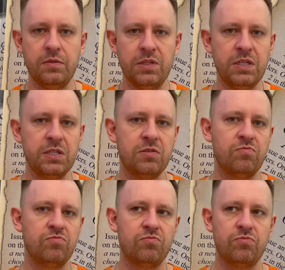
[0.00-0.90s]
This is
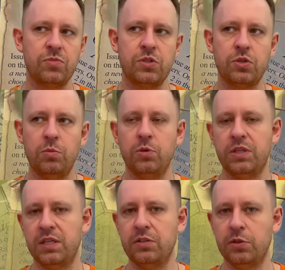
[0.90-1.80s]
somewhat
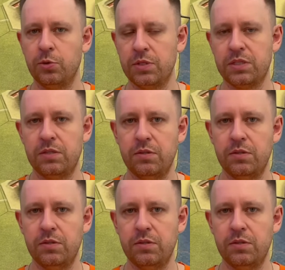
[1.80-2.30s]
a deluxe